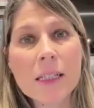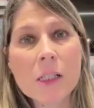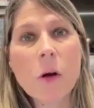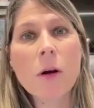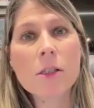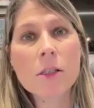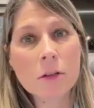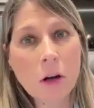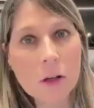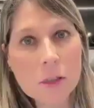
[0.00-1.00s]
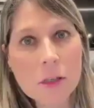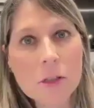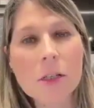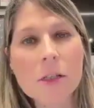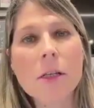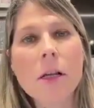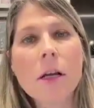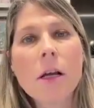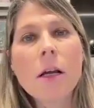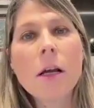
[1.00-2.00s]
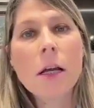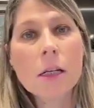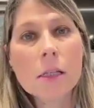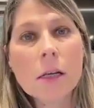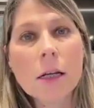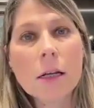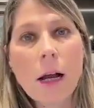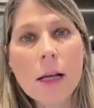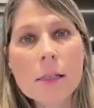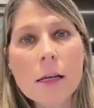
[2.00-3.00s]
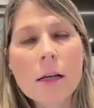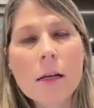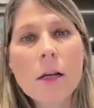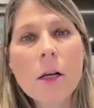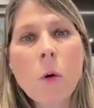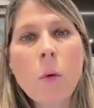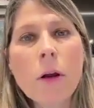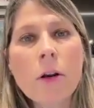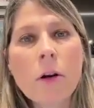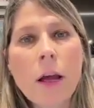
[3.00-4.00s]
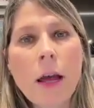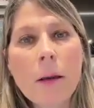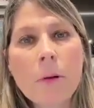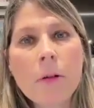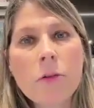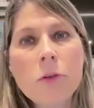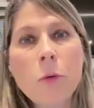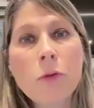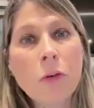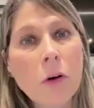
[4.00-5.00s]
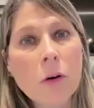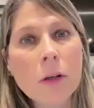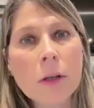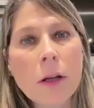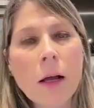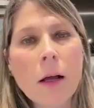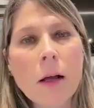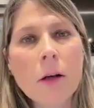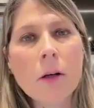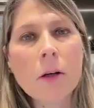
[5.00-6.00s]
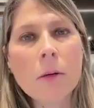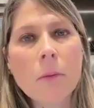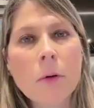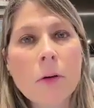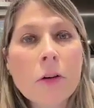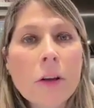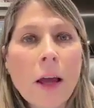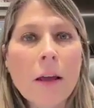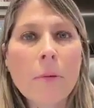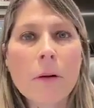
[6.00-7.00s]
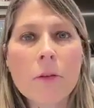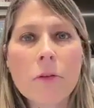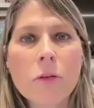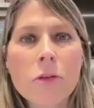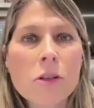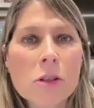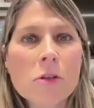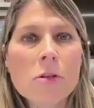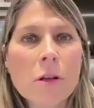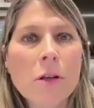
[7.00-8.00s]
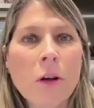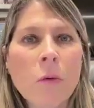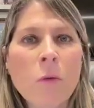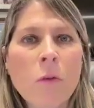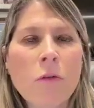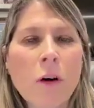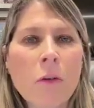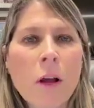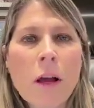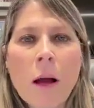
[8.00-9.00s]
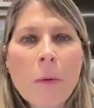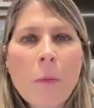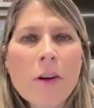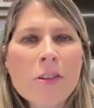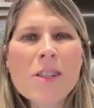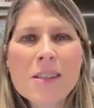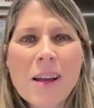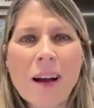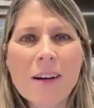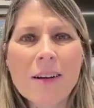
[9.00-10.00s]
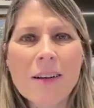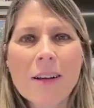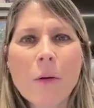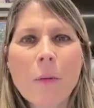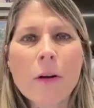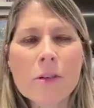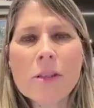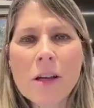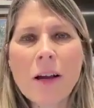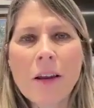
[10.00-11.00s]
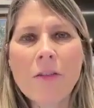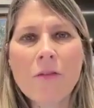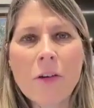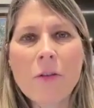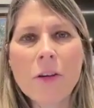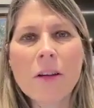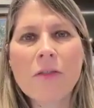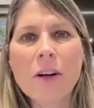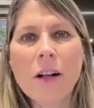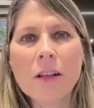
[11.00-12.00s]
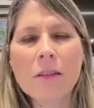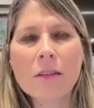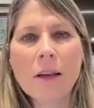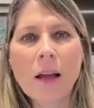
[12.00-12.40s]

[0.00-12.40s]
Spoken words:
as long as there are hostages inside Gaza, we are not able to move on. We're not able to just, move on. I mean, we are stuck. We are stuck in a very difficult